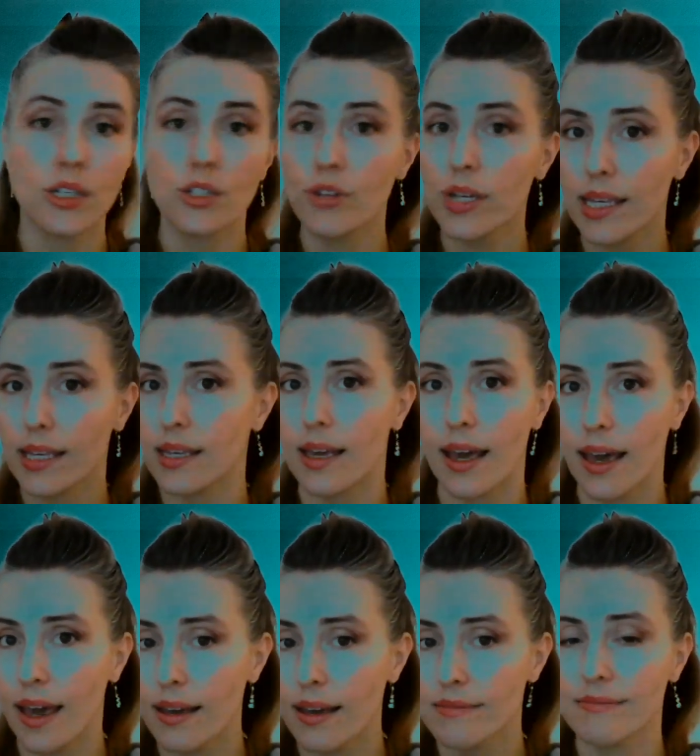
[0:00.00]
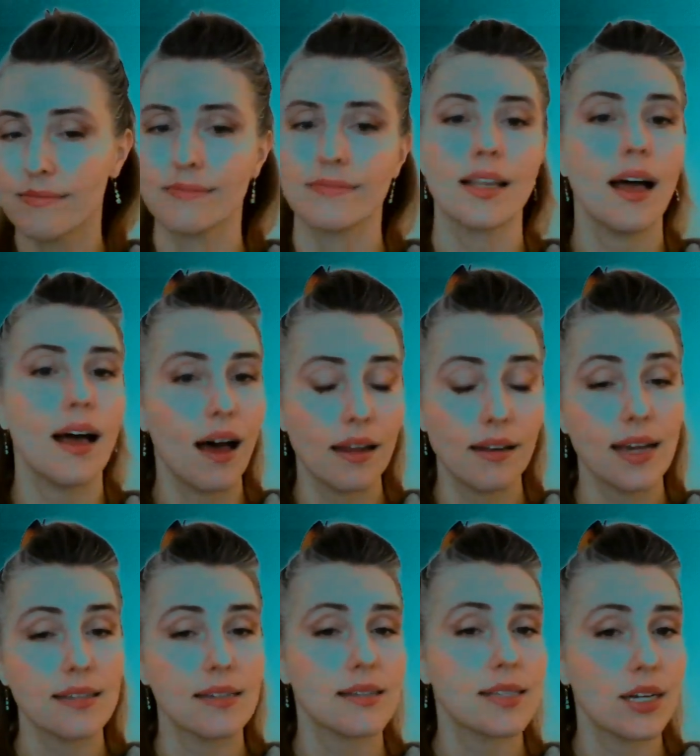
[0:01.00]
Tricky, eh?
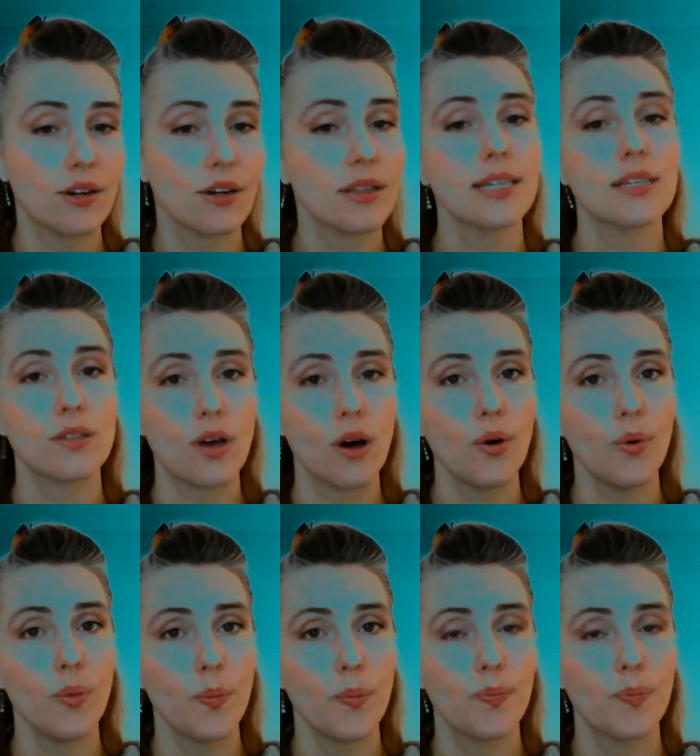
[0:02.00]
Unnecessarily so?